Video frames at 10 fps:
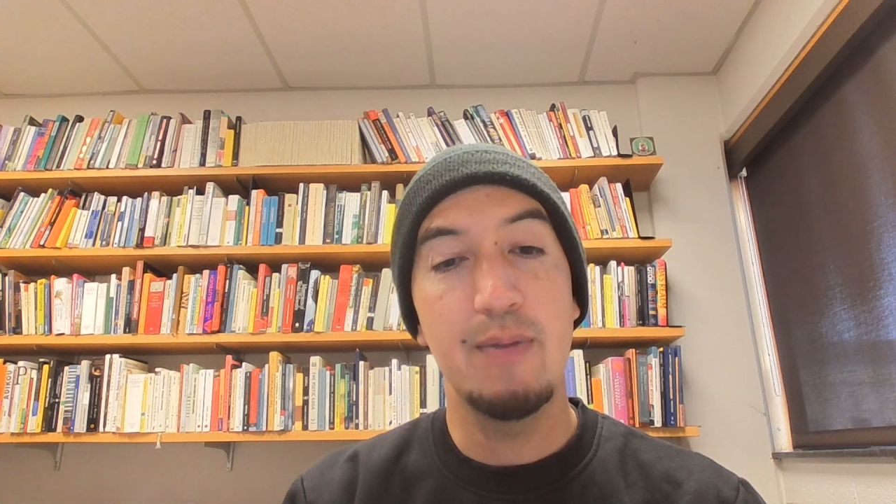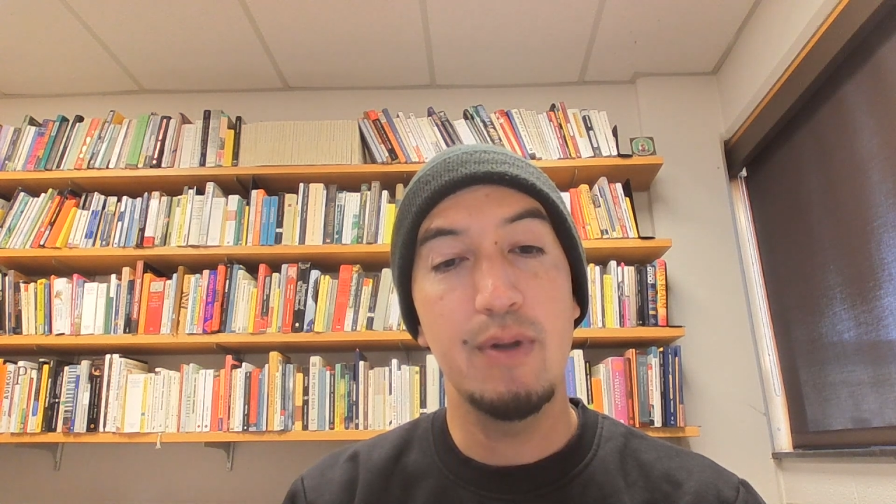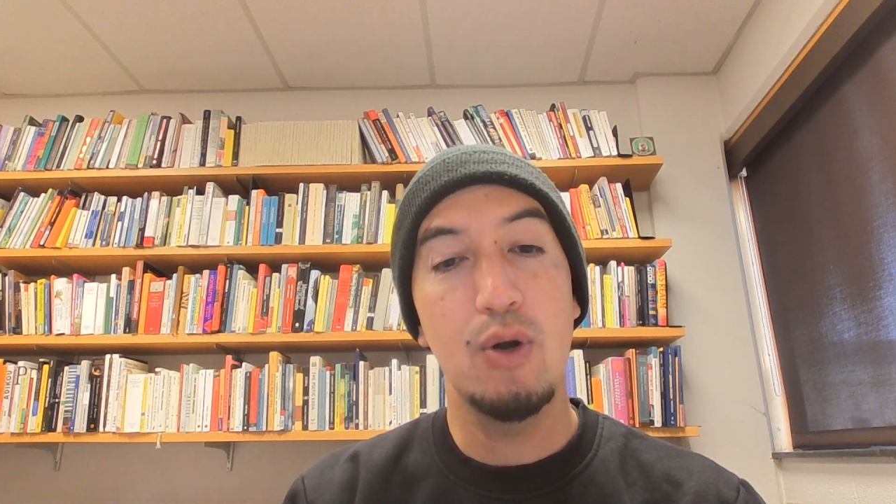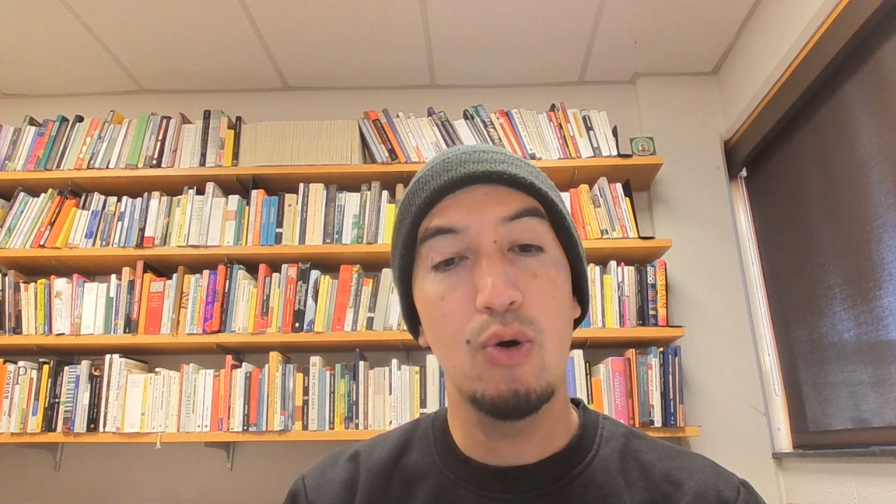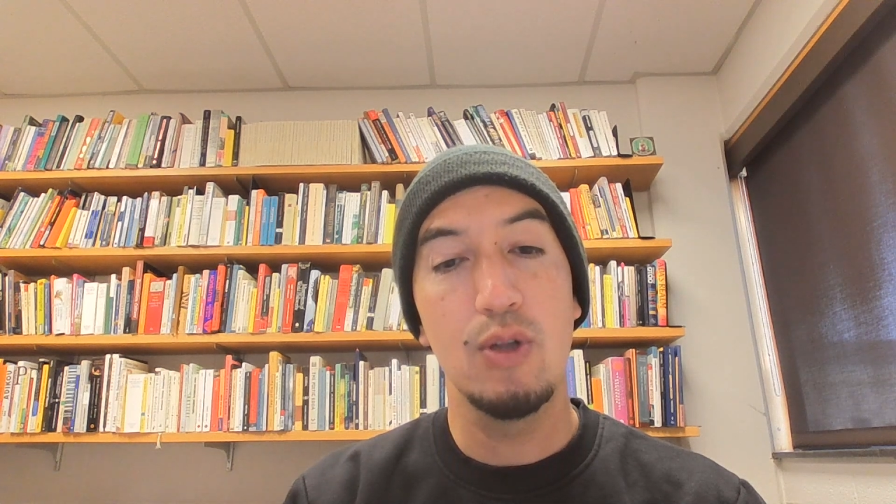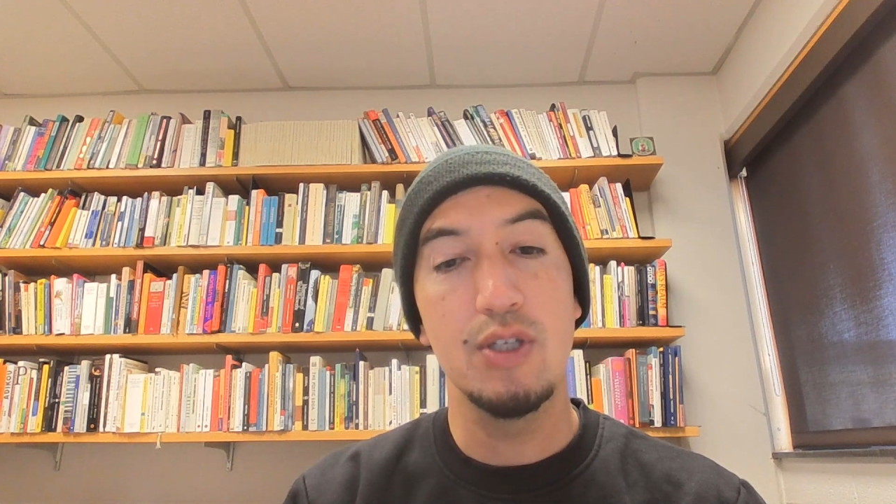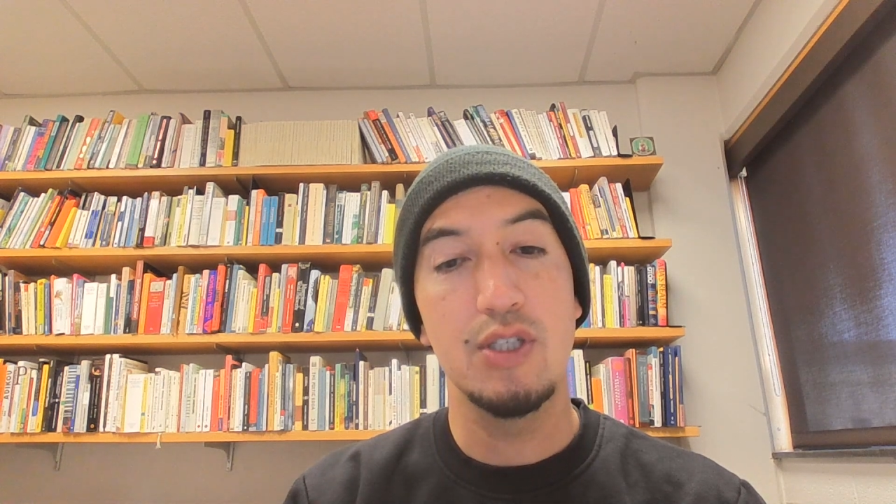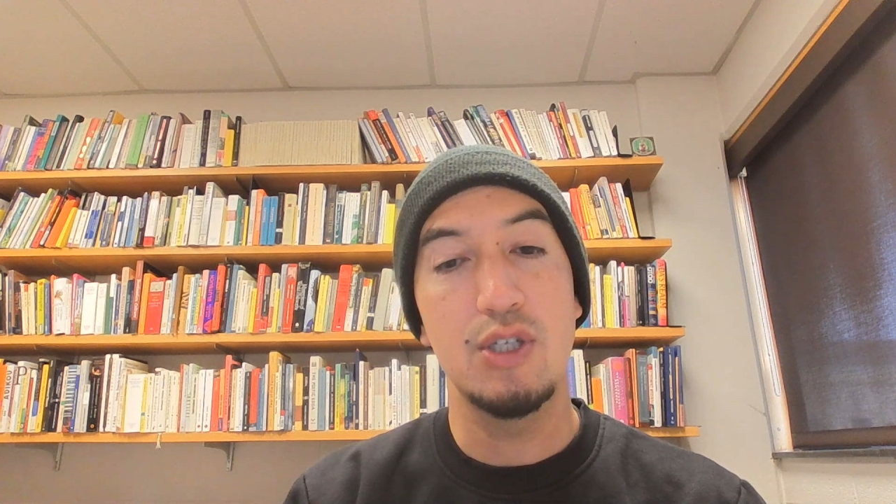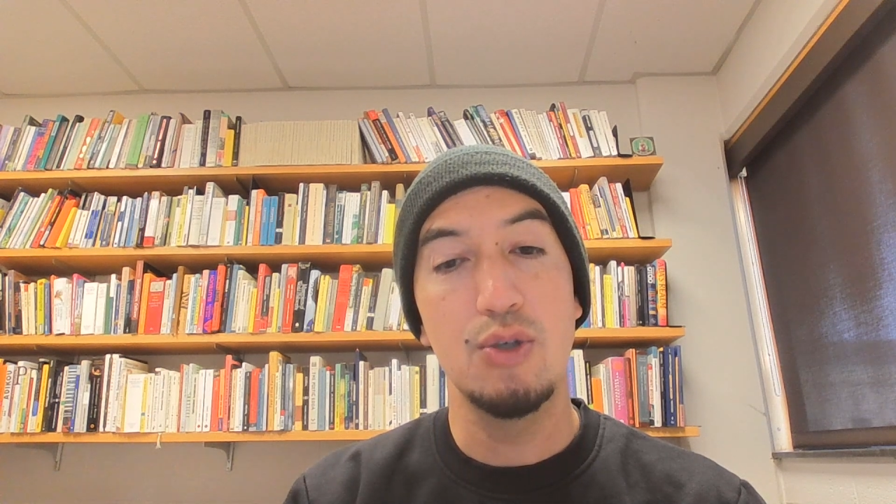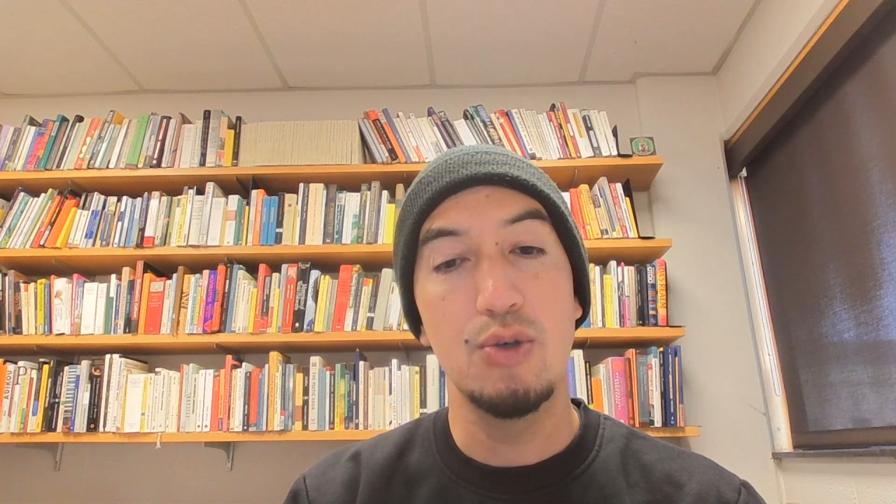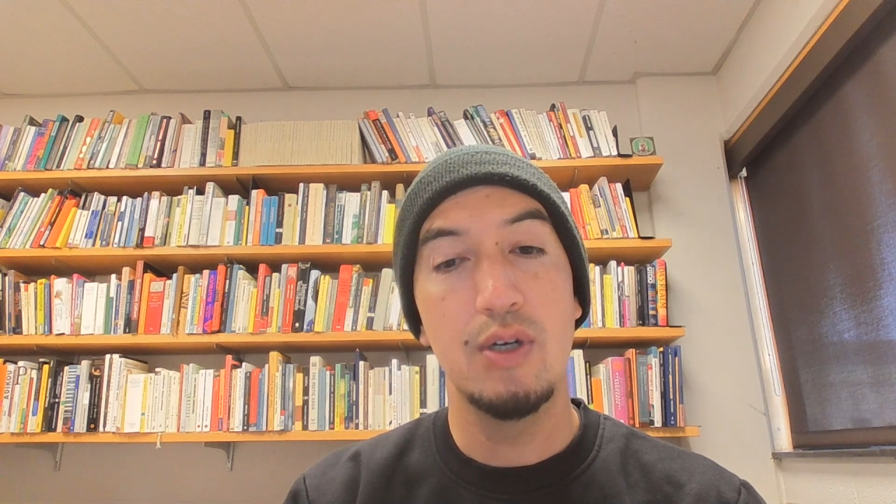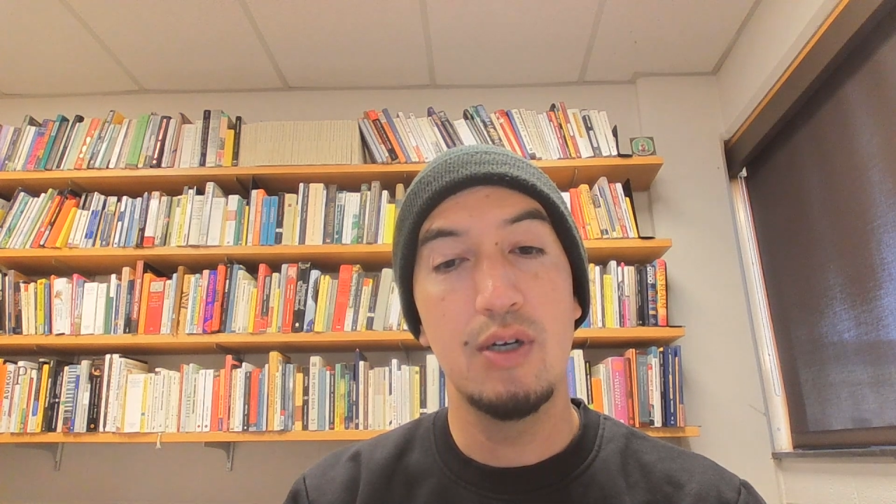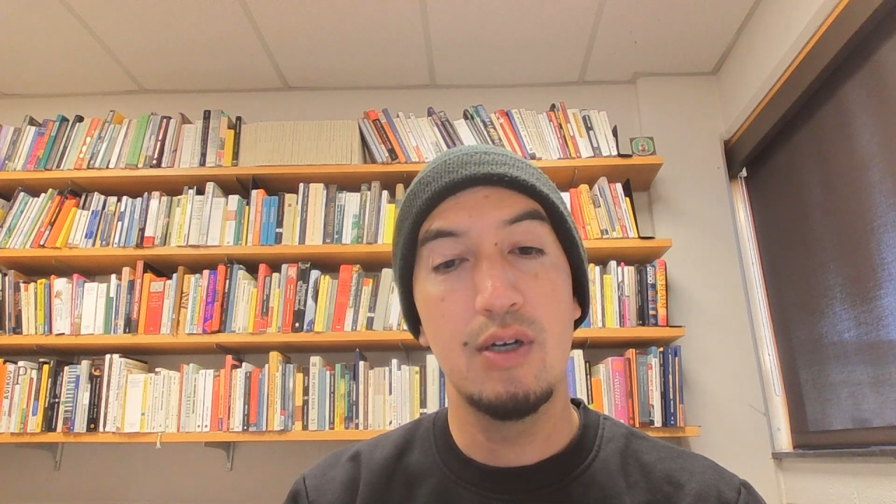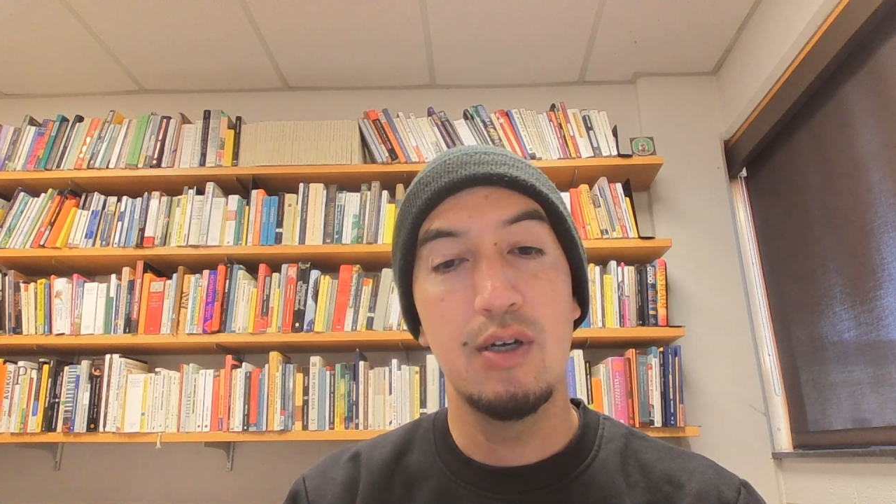had been whole as two.